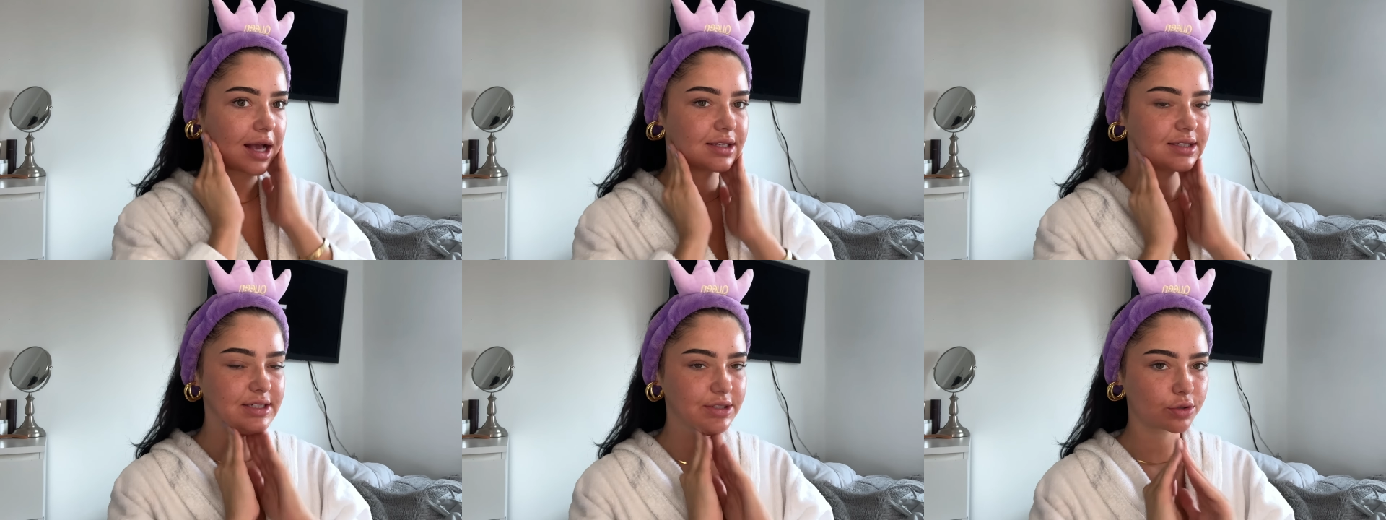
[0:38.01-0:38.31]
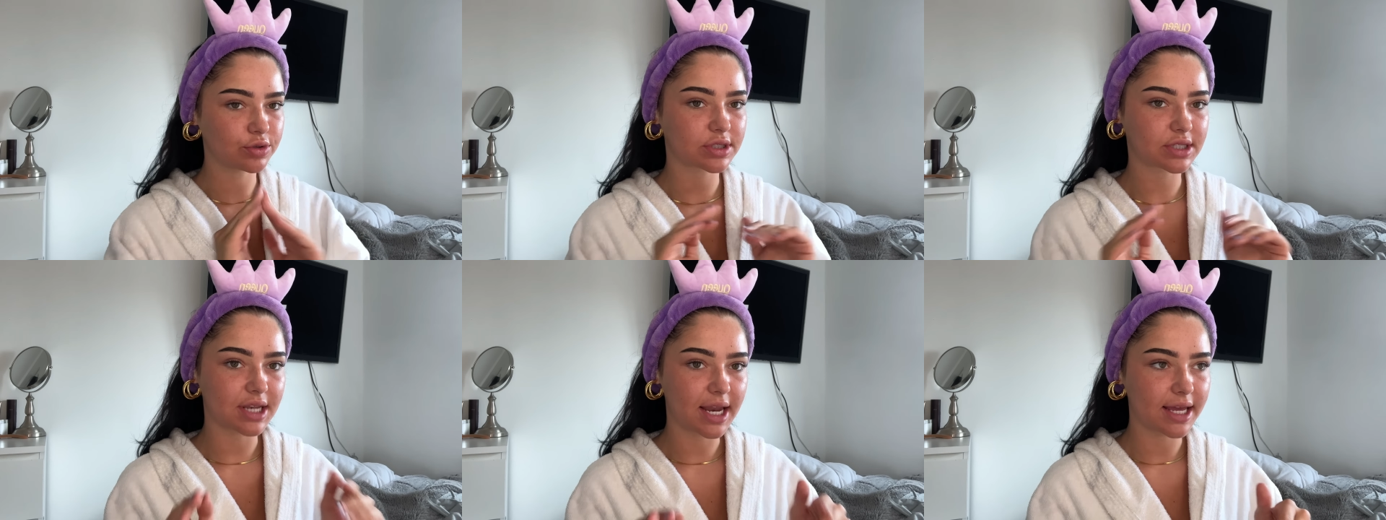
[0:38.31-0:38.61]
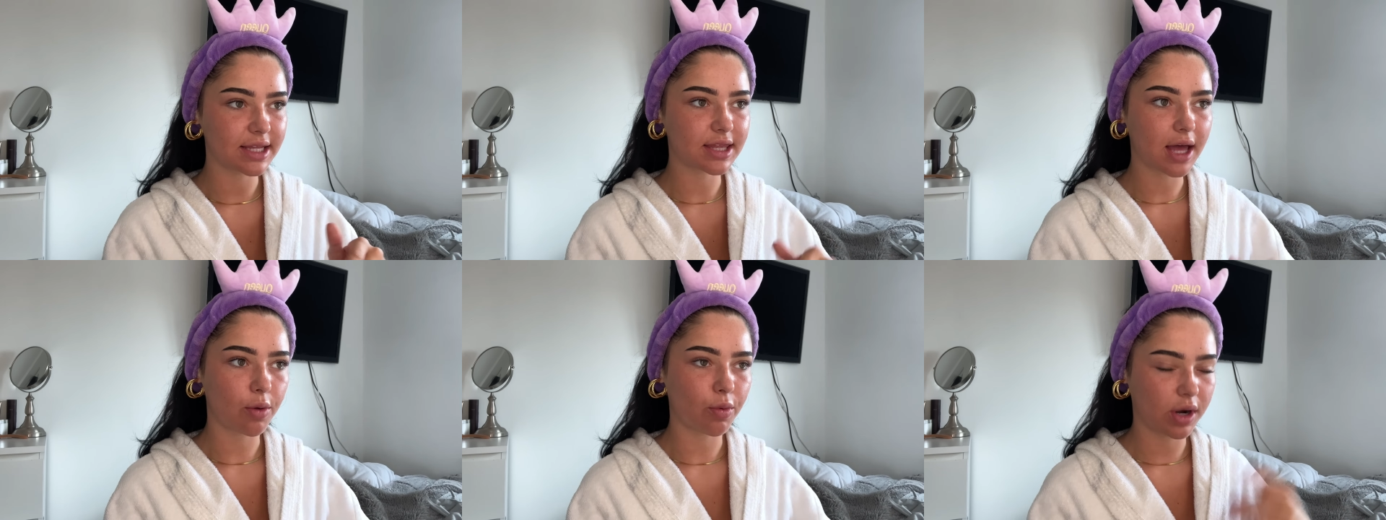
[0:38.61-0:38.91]
still
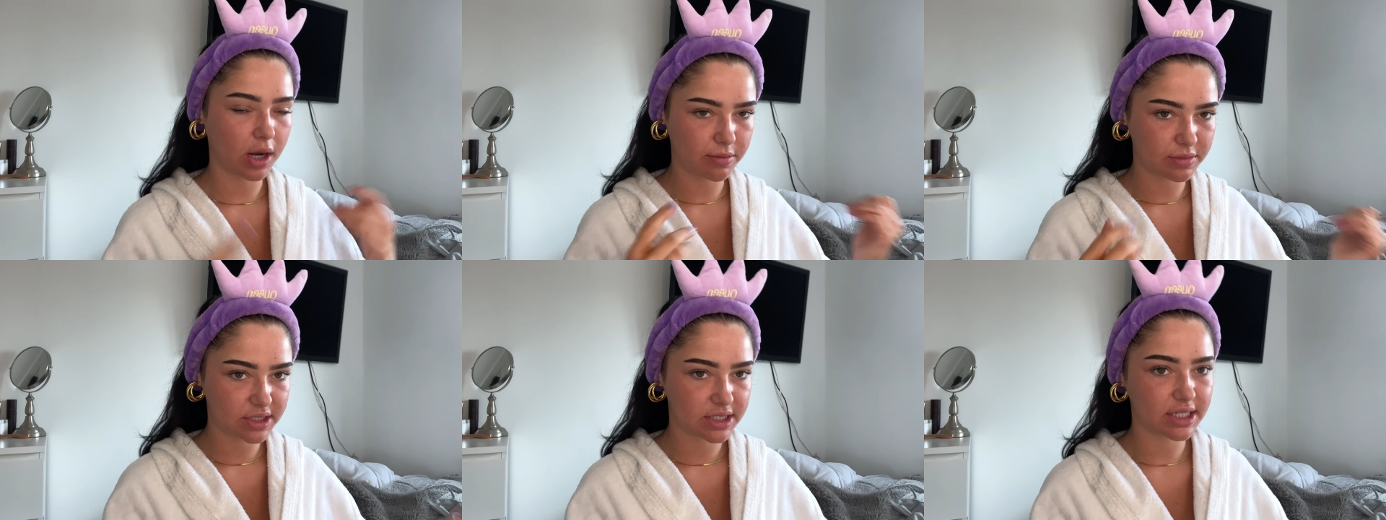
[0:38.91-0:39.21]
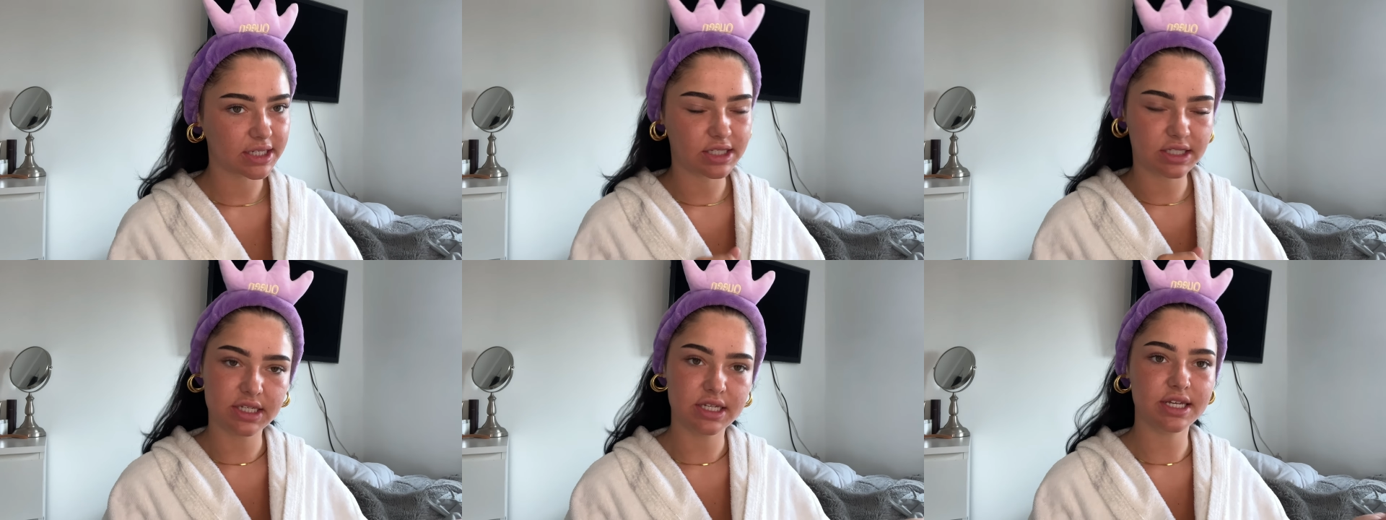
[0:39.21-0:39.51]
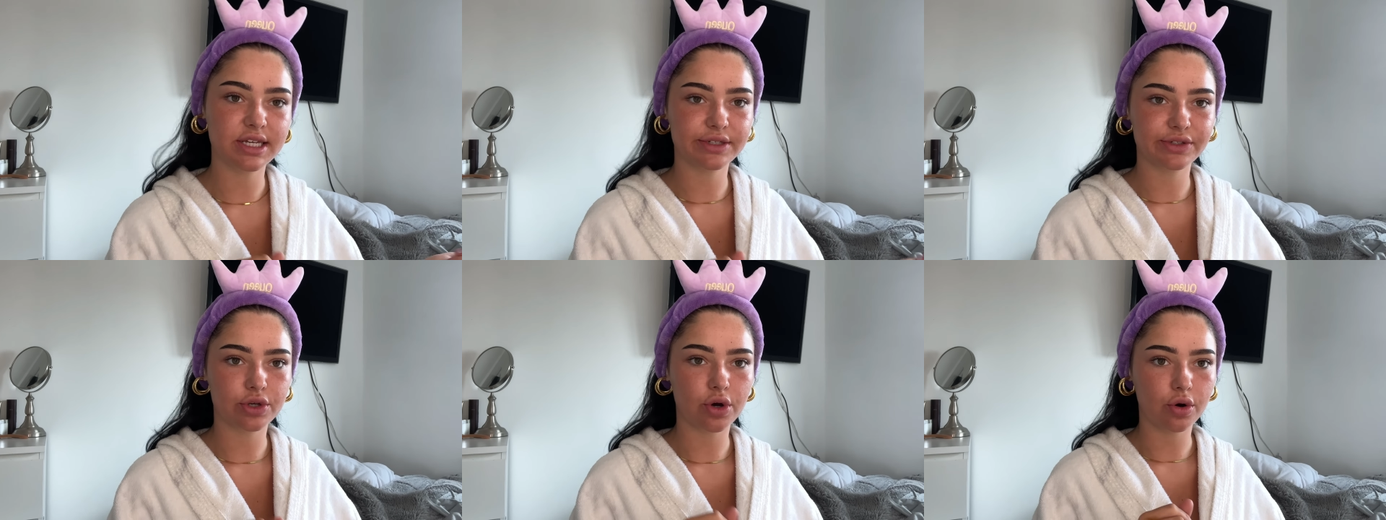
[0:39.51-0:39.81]
slayed that when I'm 60
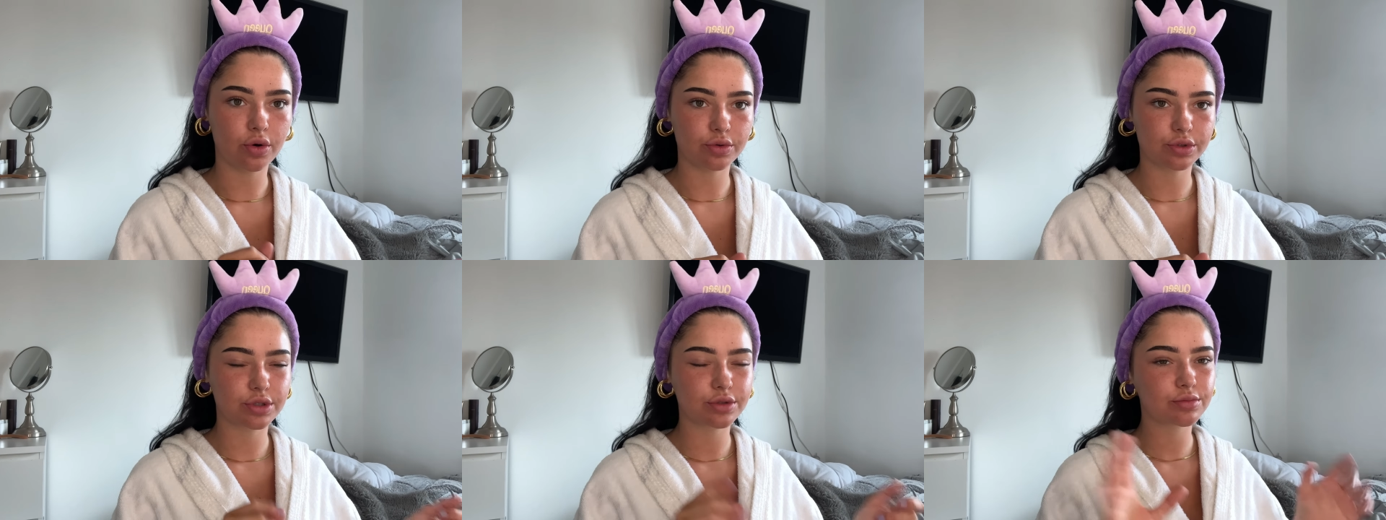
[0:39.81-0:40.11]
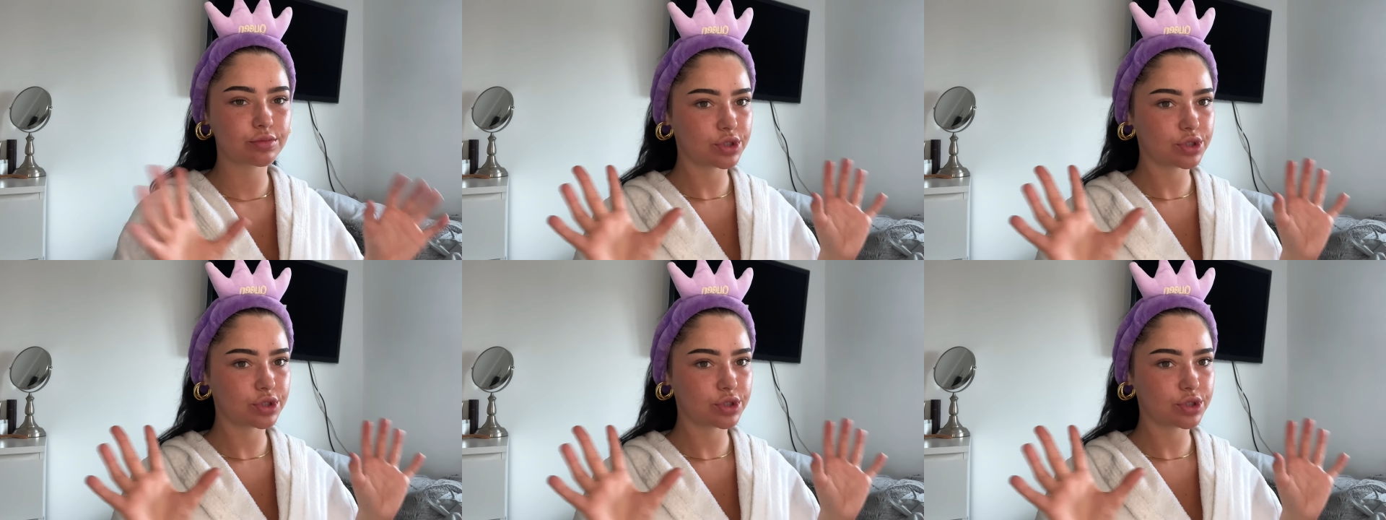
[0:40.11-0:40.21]
years old.